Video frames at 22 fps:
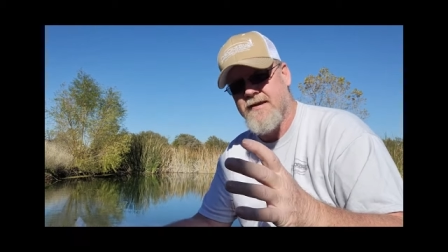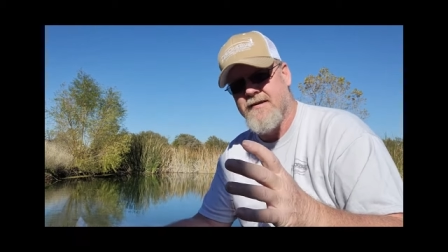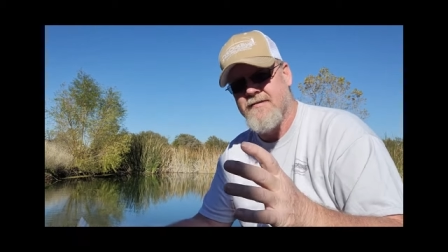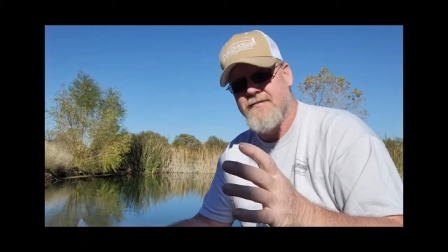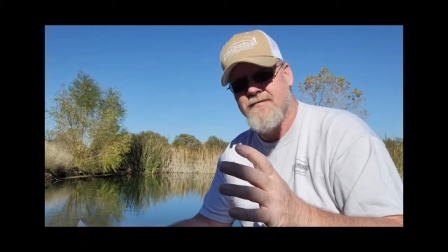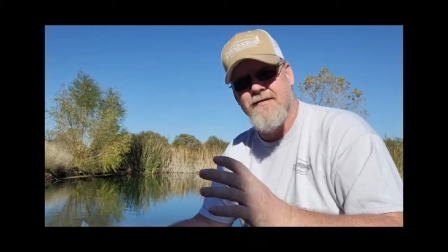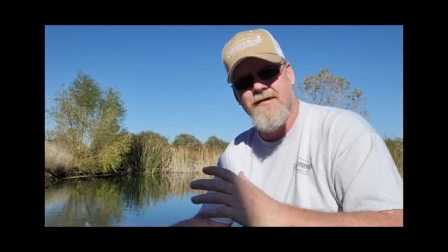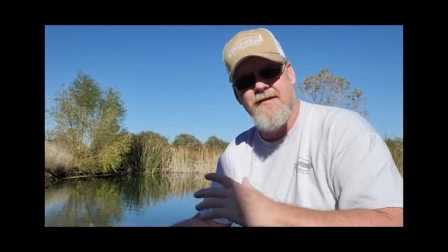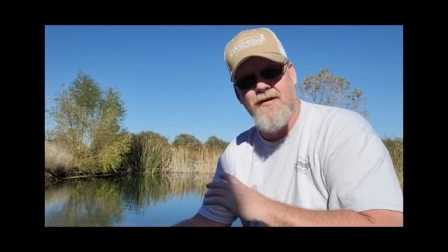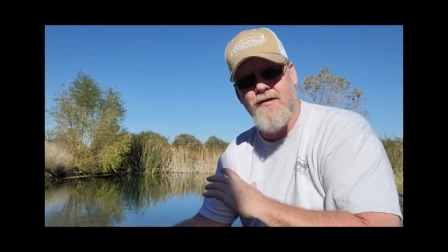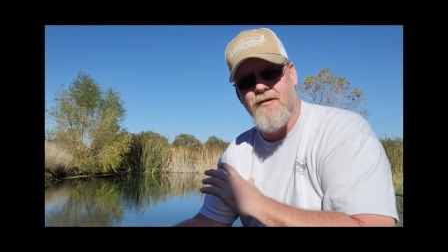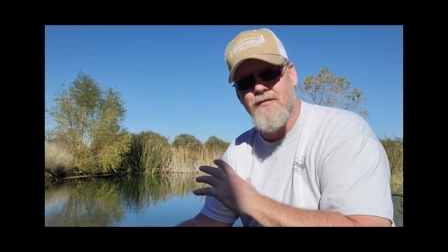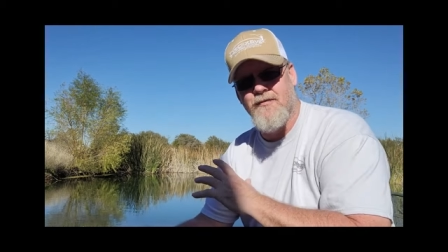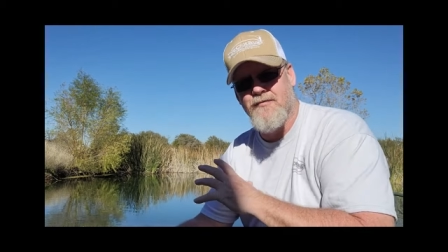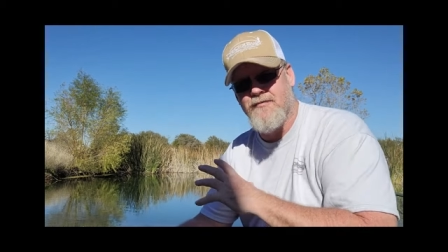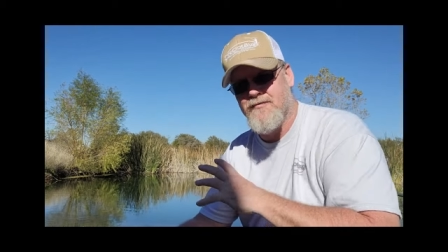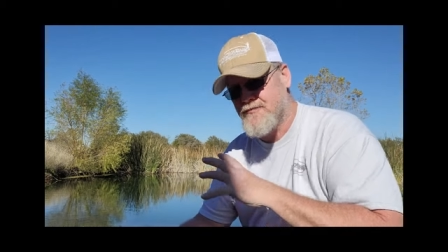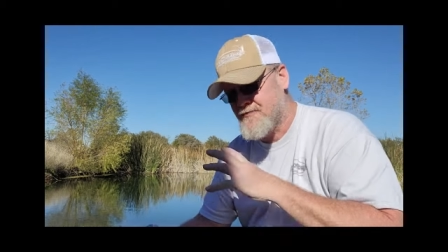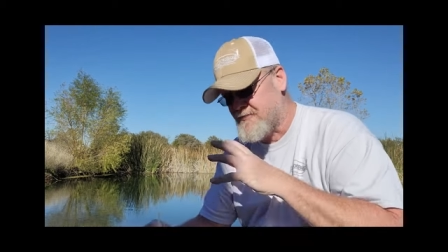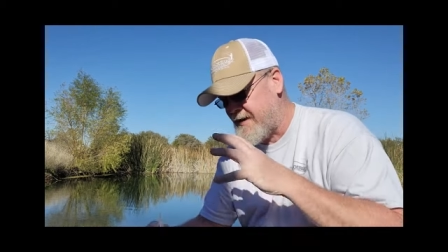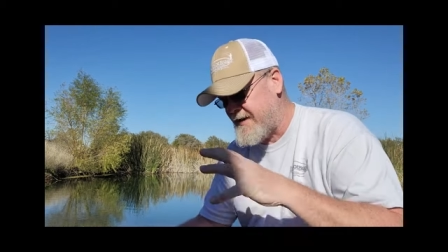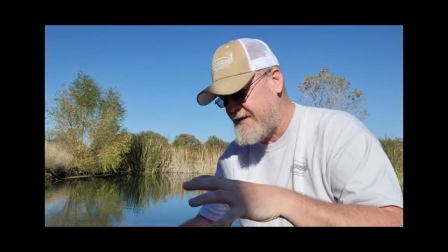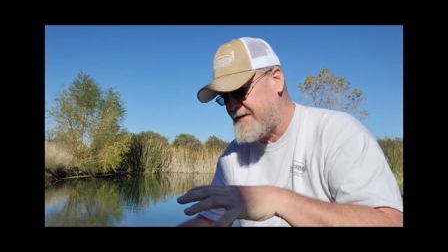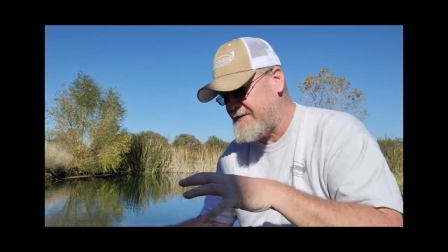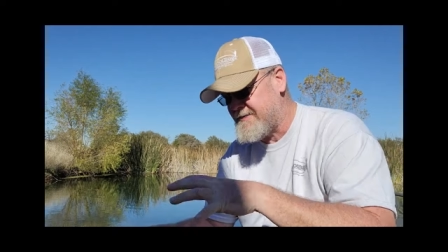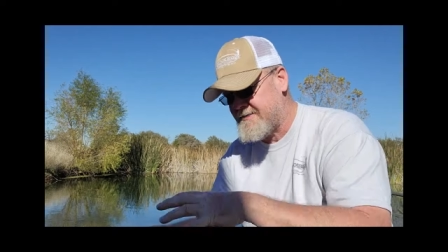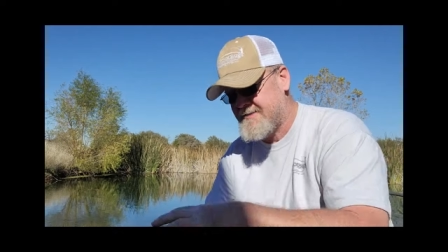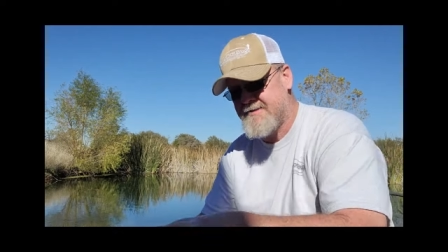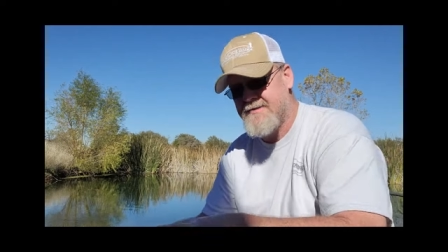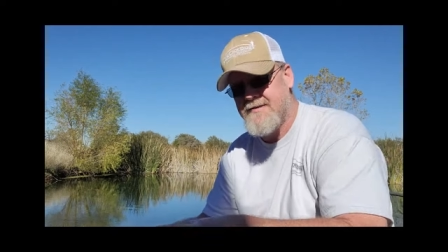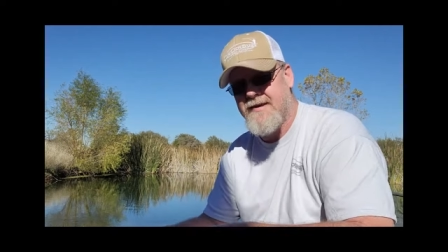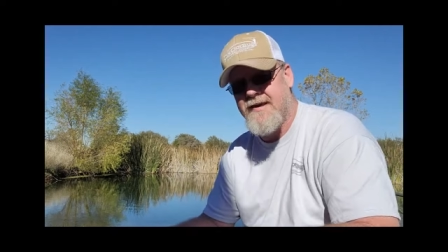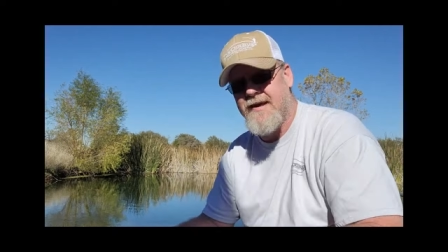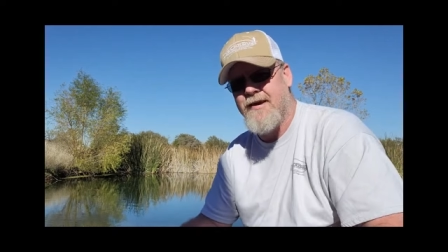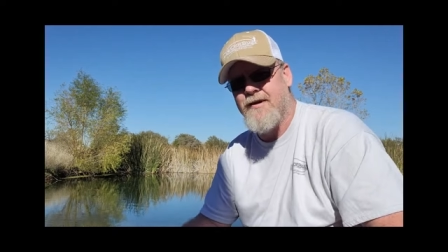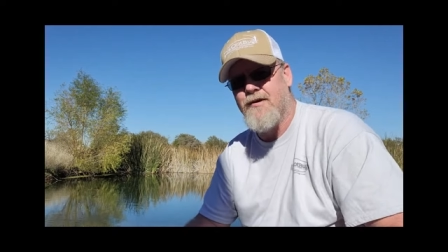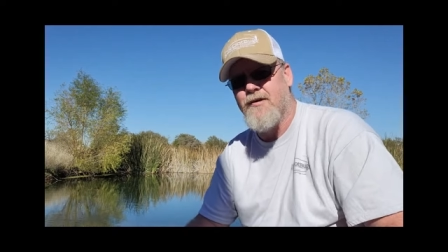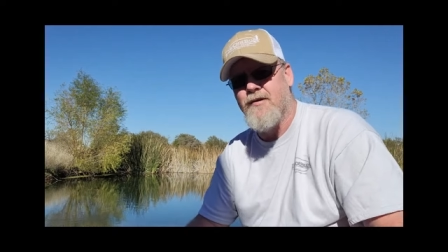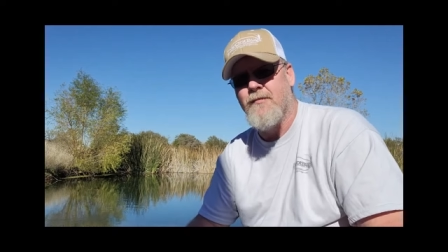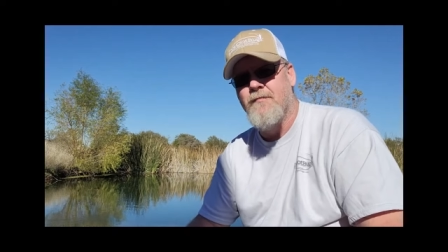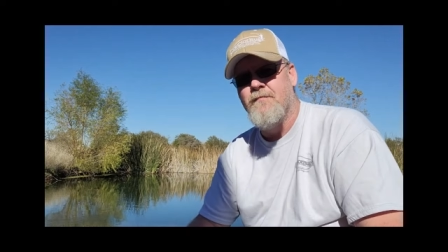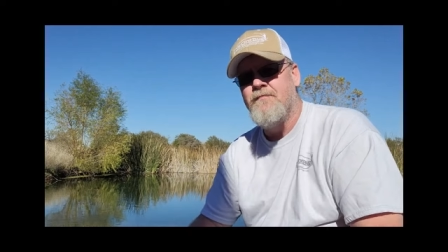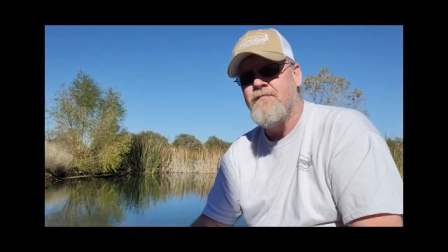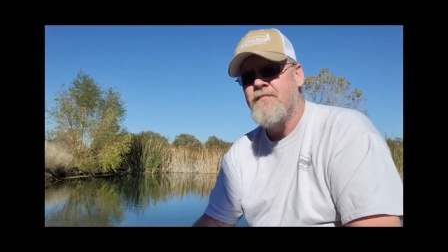uh, you know raised here.